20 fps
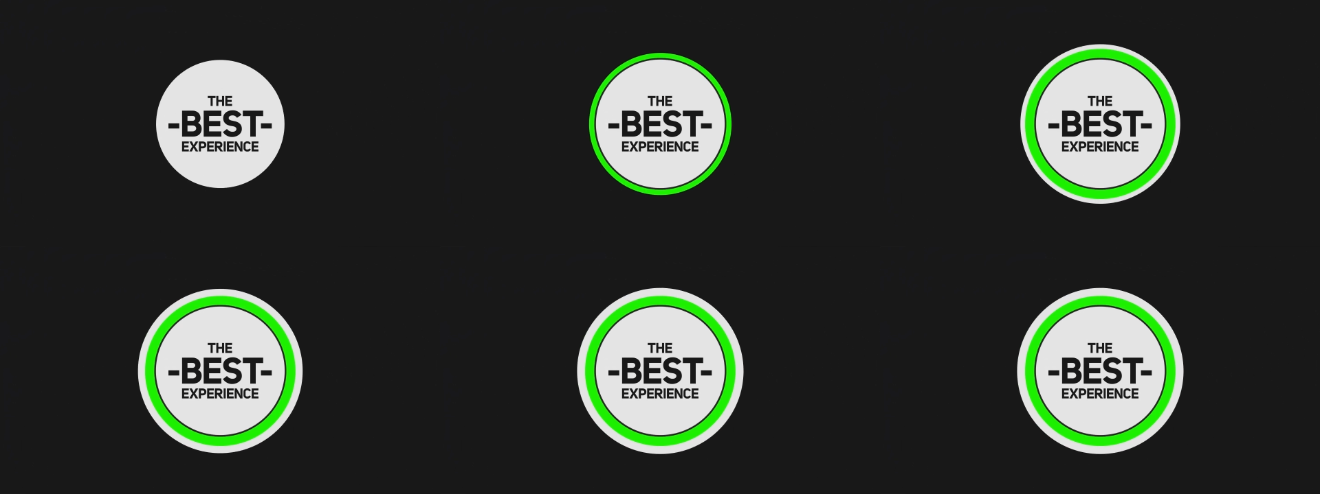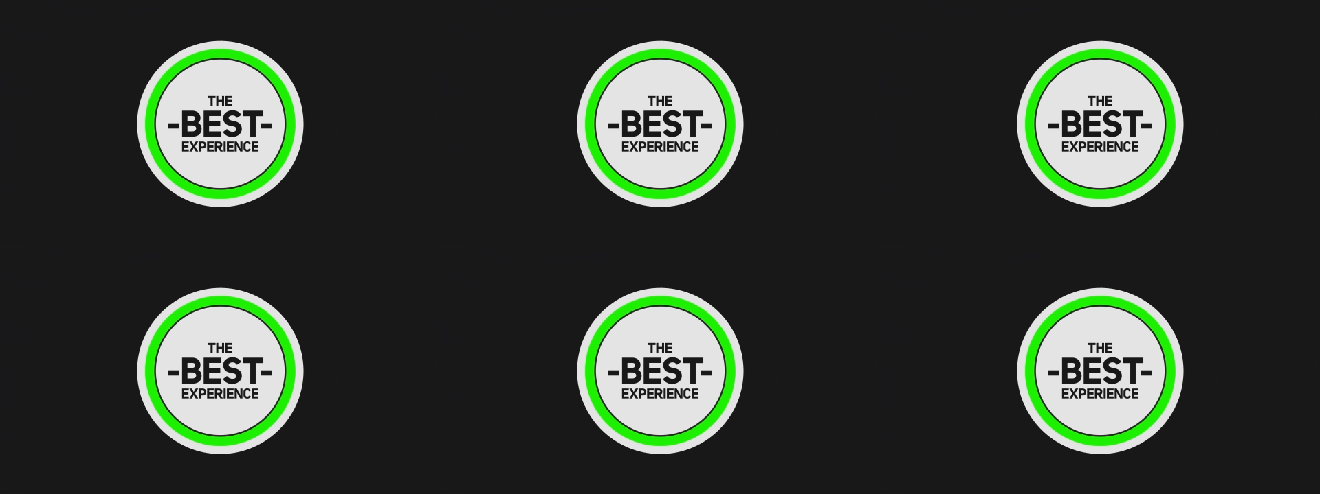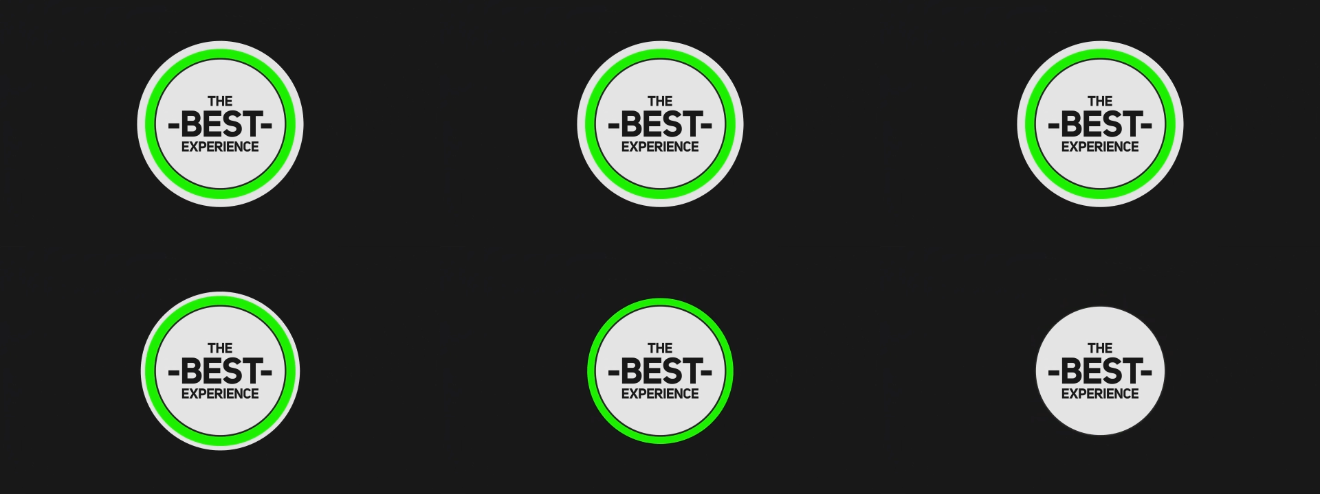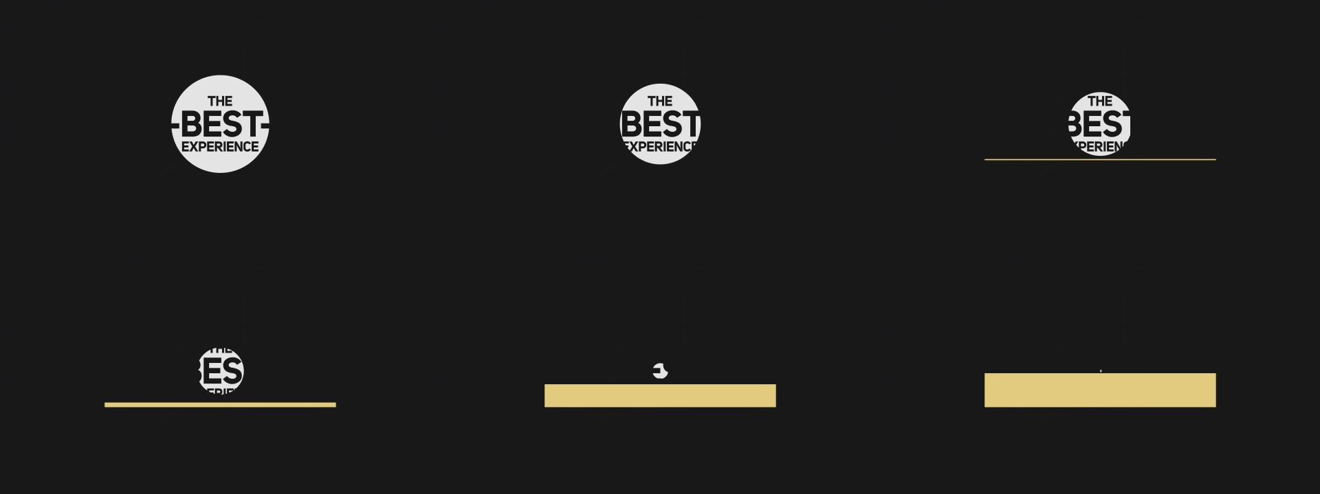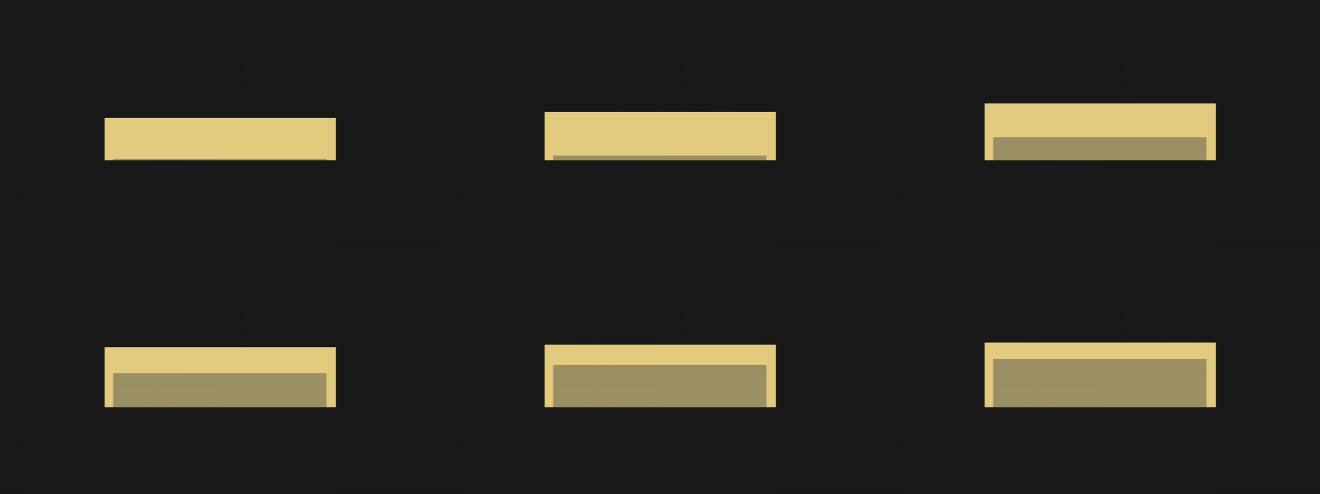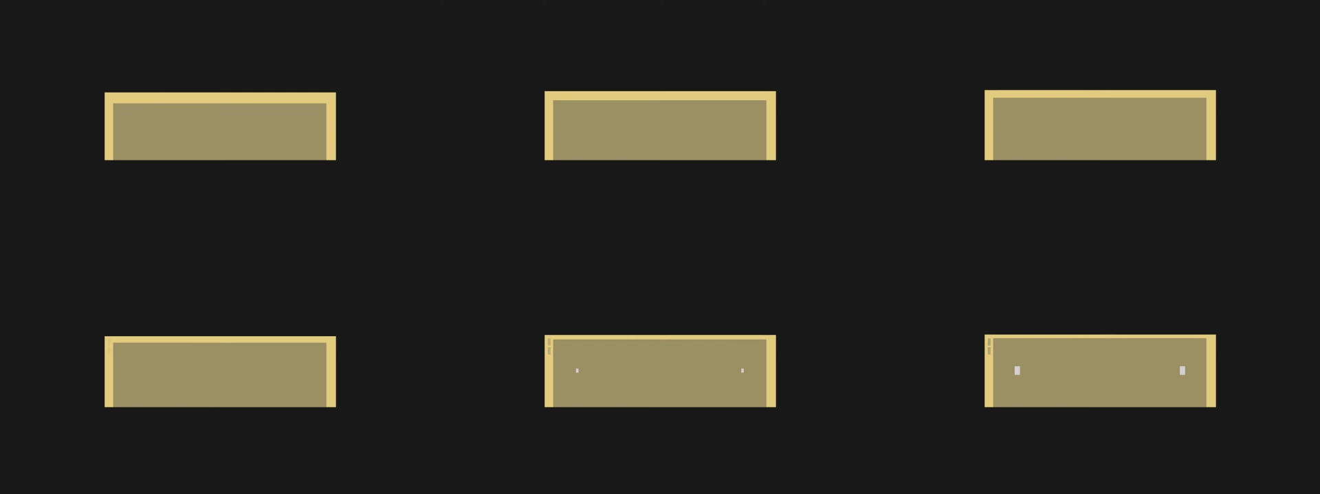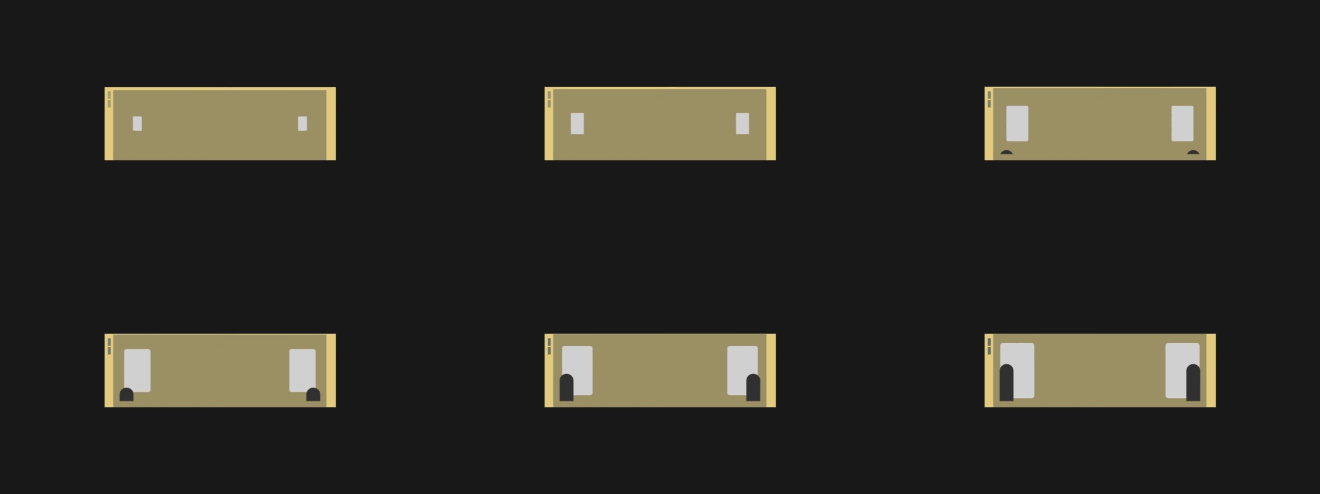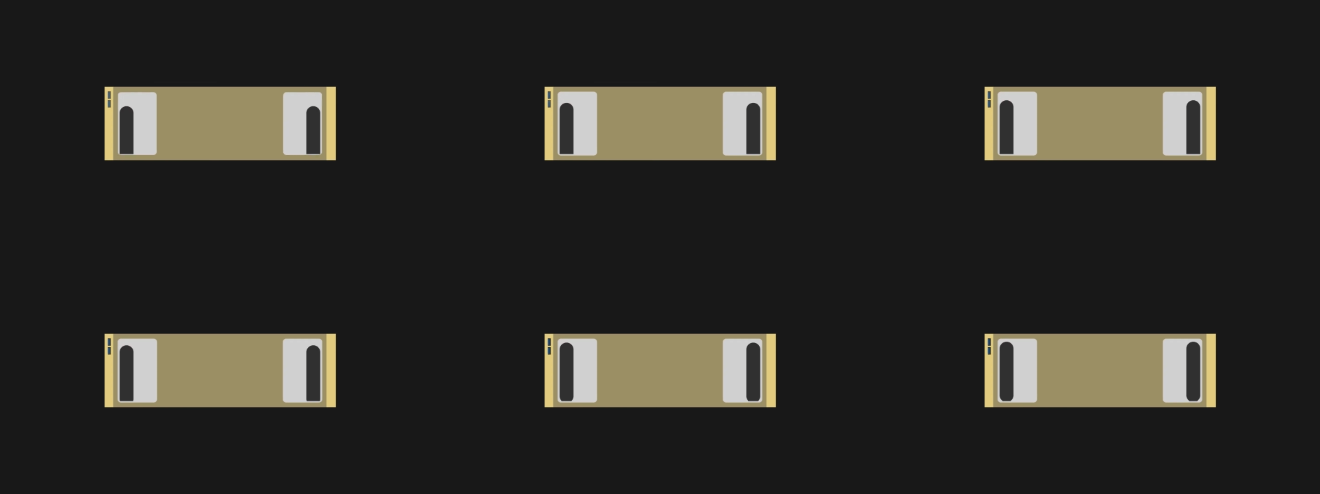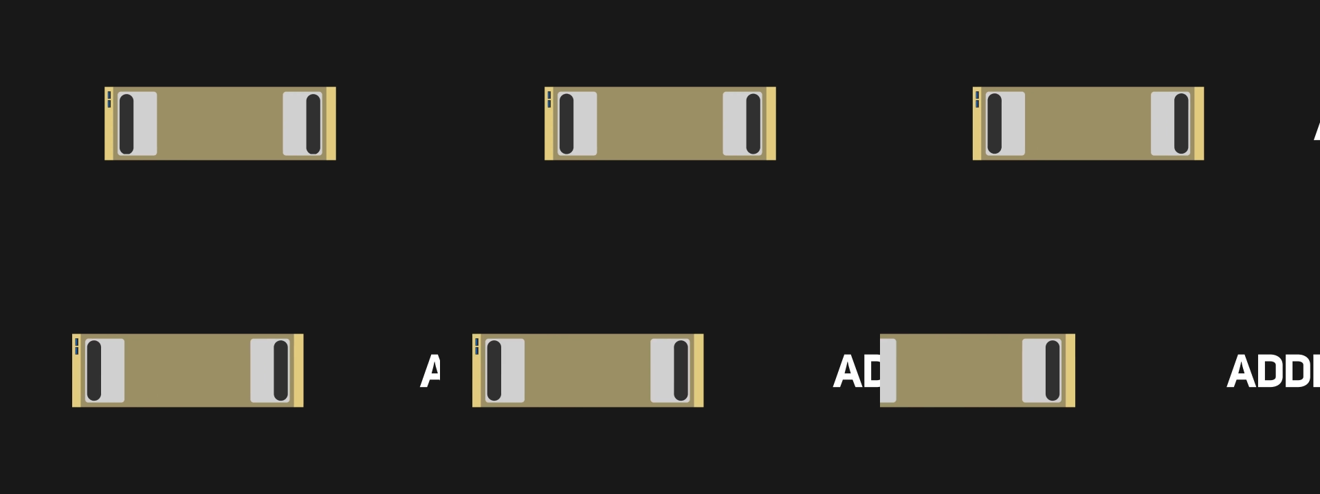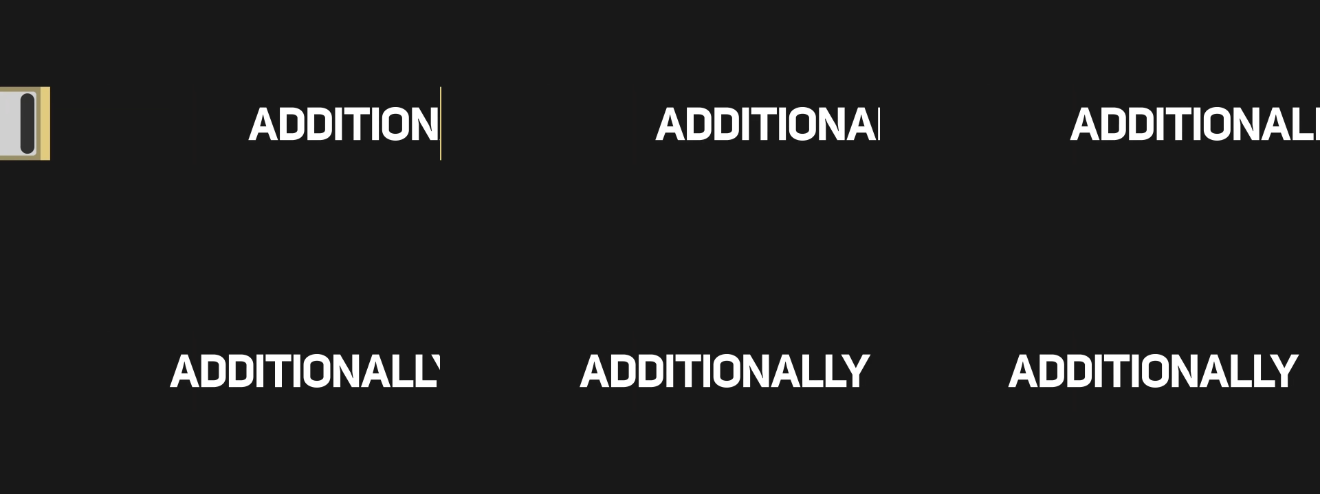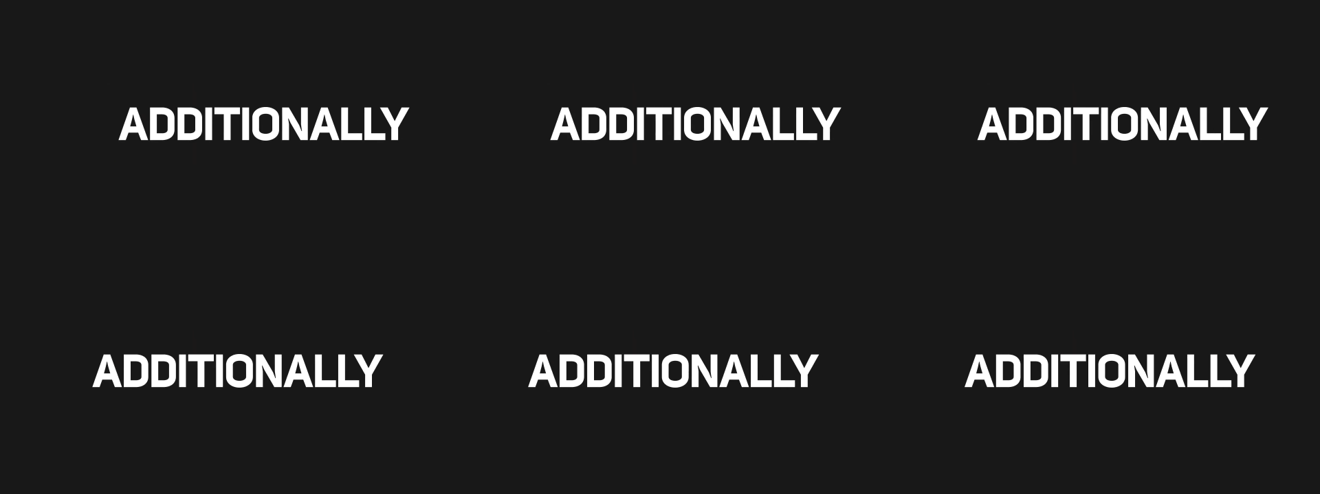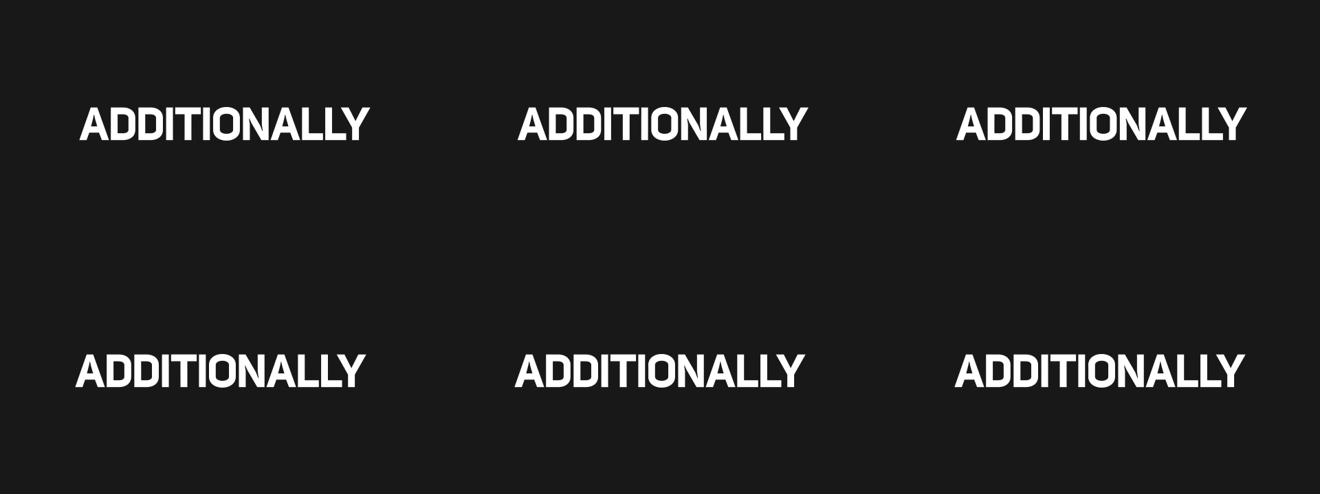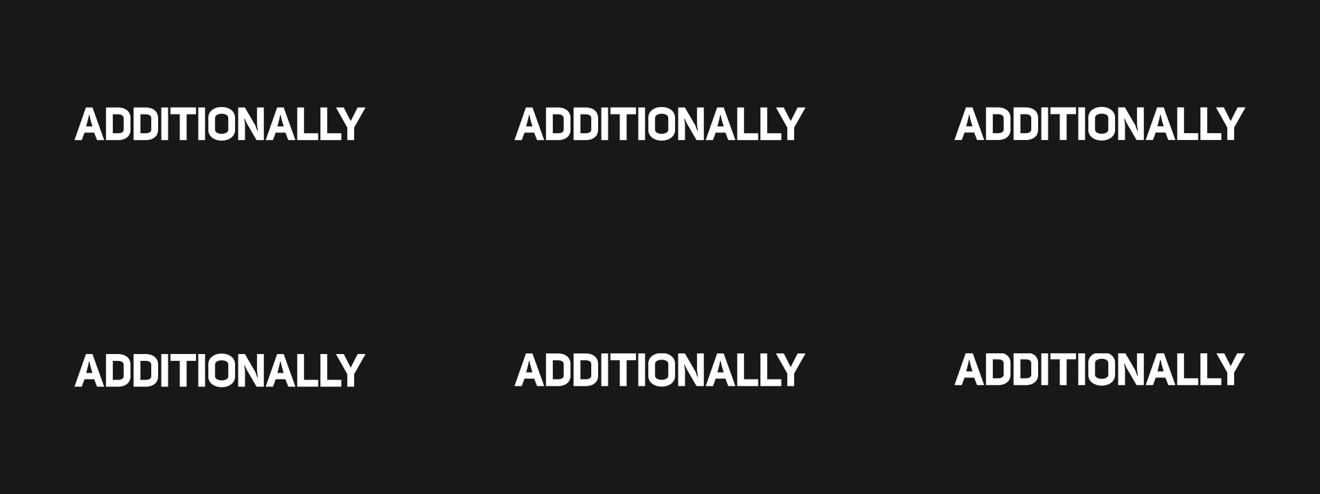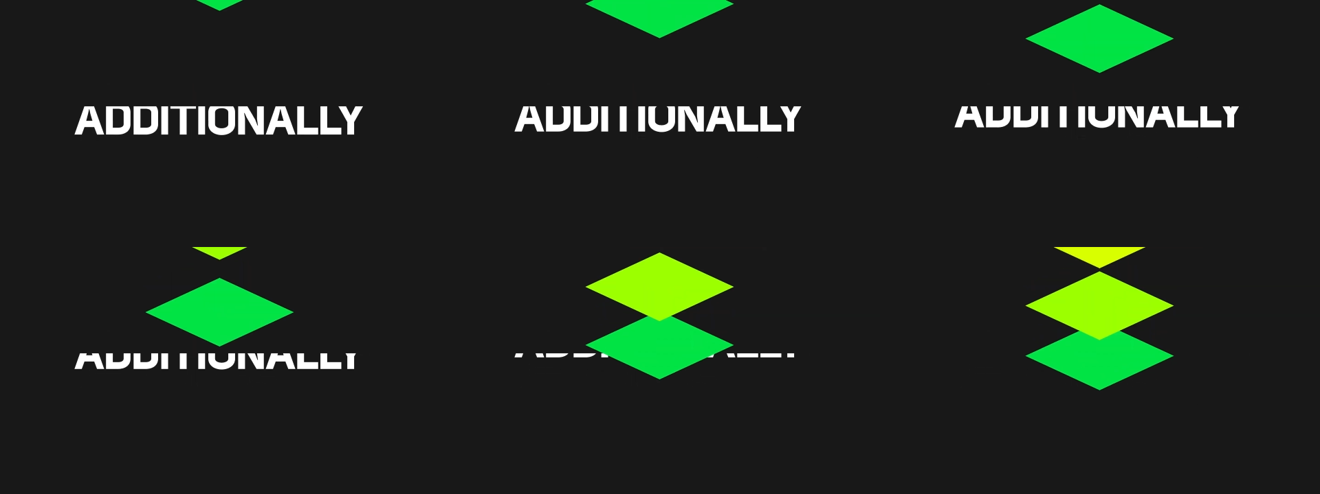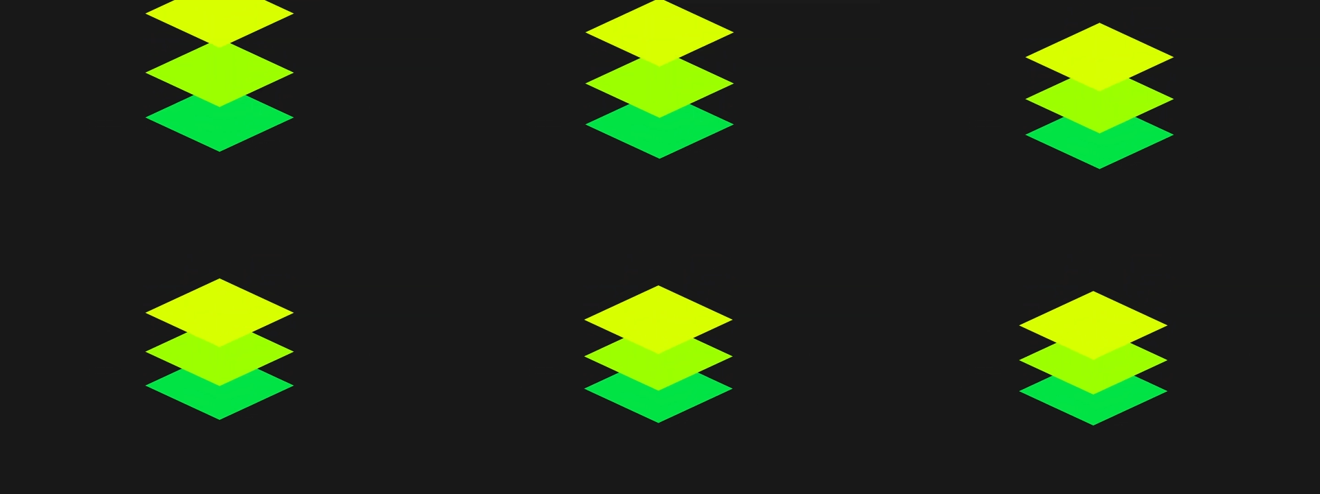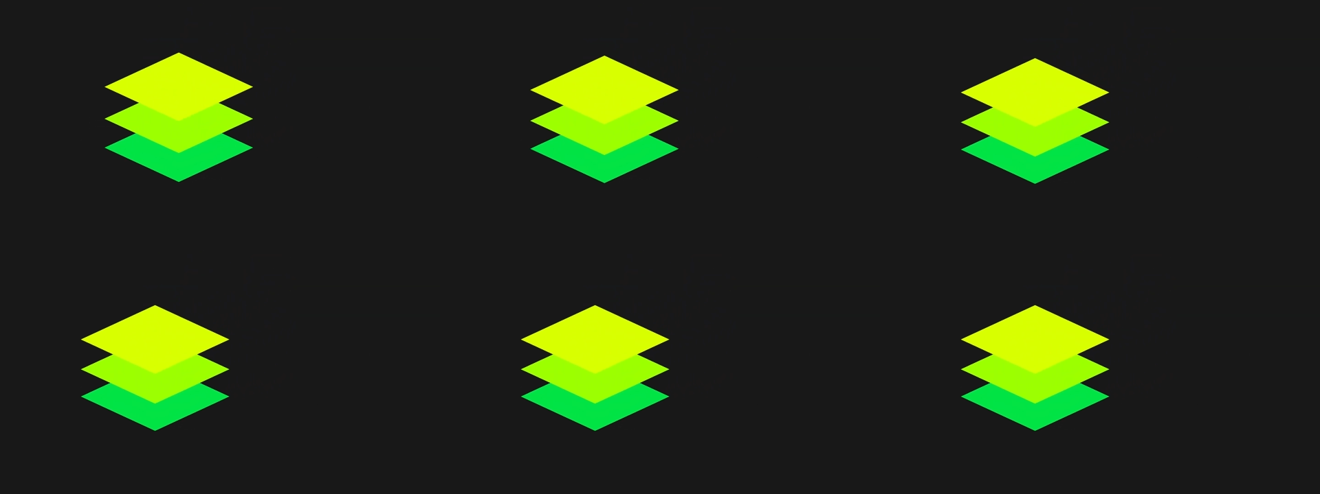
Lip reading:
No face is visible, so there are no lips to read.